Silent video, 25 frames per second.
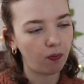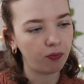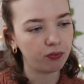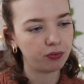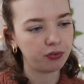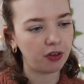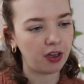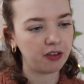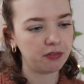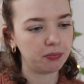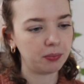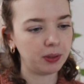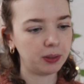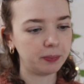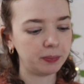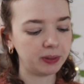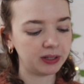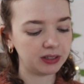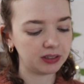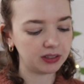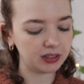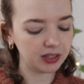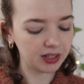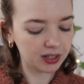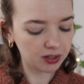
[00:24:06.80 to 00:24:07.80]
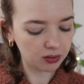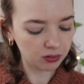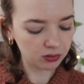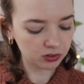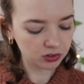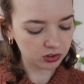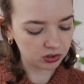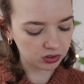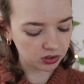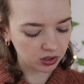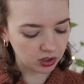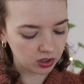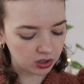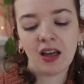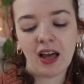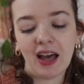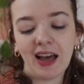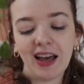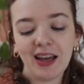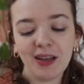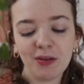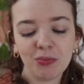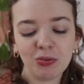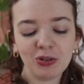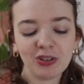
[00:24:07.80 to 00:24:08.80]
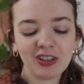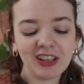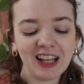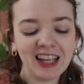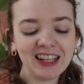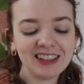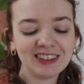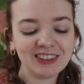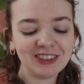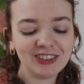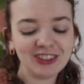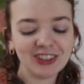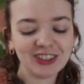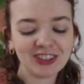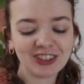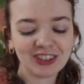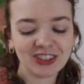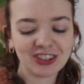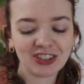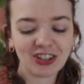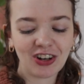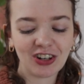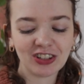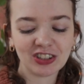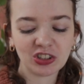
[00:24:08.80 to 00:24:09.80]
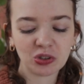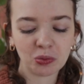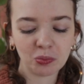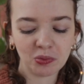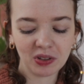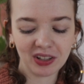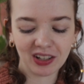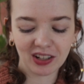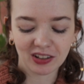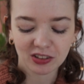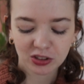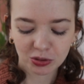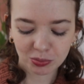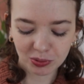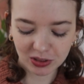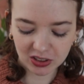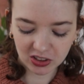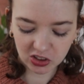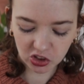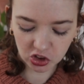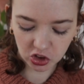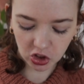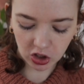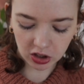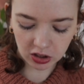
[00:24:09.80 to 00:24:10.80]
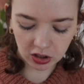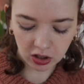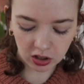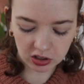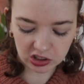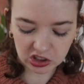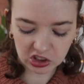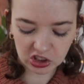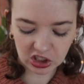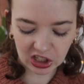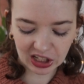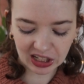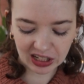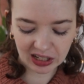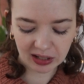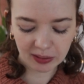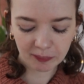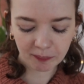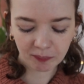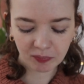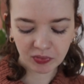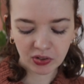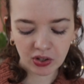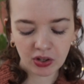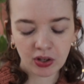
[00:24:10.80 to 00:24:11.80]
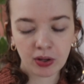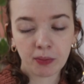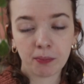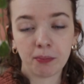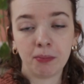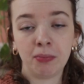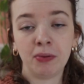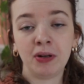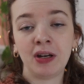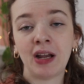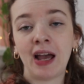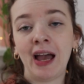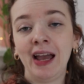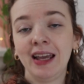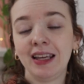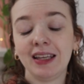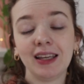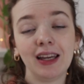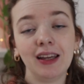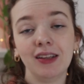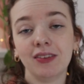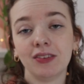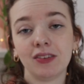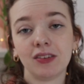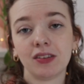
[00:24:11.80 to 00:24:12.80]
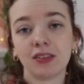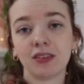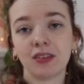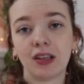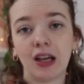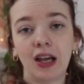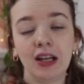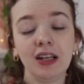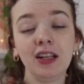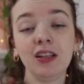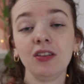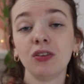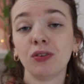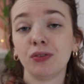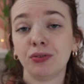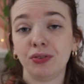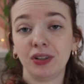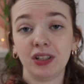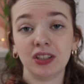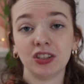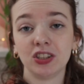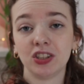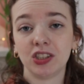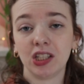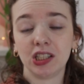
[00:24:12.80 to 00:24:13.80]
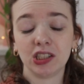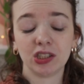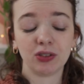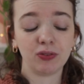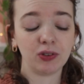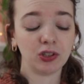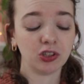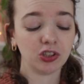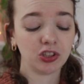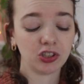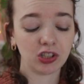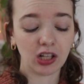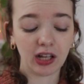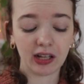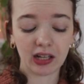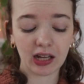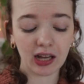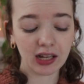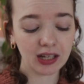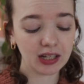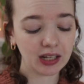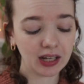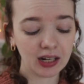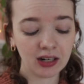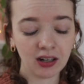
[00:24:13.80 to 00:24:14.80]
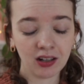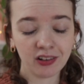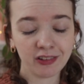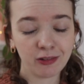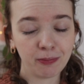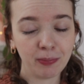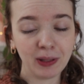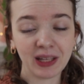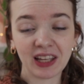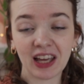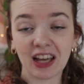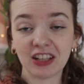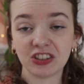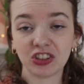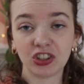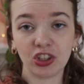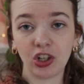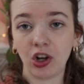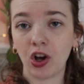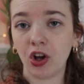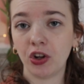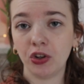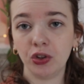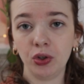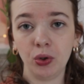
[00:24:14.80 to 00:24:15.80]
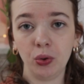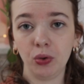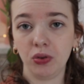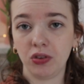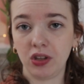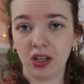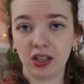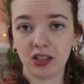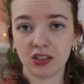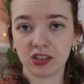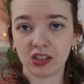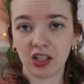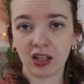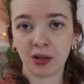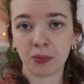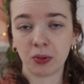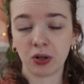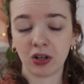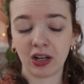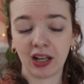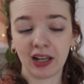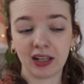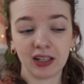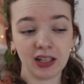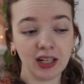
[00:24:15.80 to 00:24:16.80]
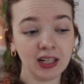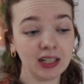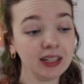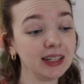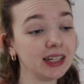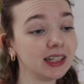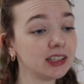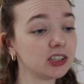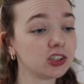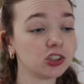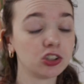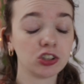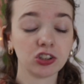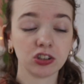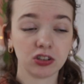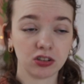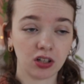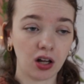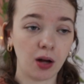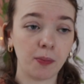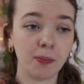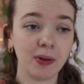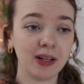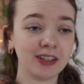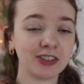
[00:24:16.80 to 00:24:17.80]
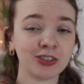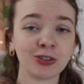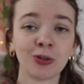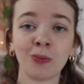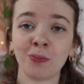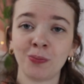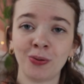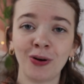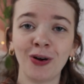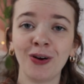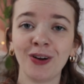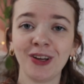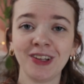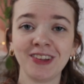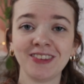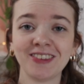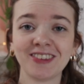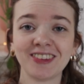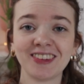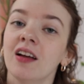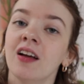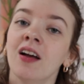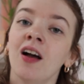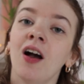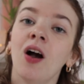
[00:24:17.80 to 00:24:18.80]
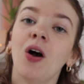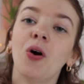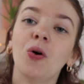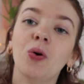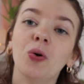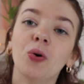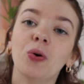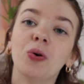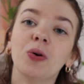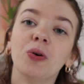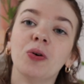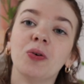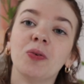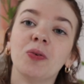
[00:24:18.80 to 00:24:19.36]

on 5mm needles. I would like to just start something else with this yarn, honestly. But I can't. I need to finish things first. Like, I cannot be casting on new things anymore. Like, it needs to stop at some point. Oh.